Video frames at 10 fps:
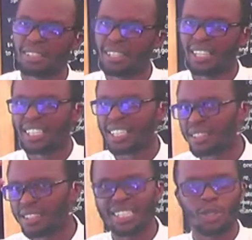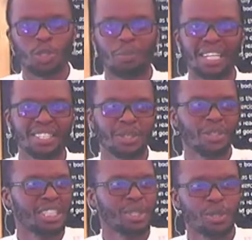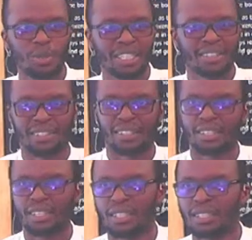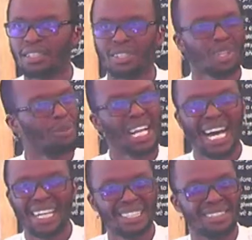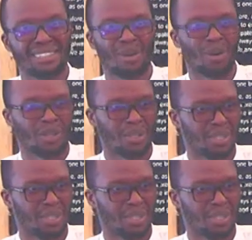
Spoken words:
And it's automatic. You don't need to do anything. Solomon had it all.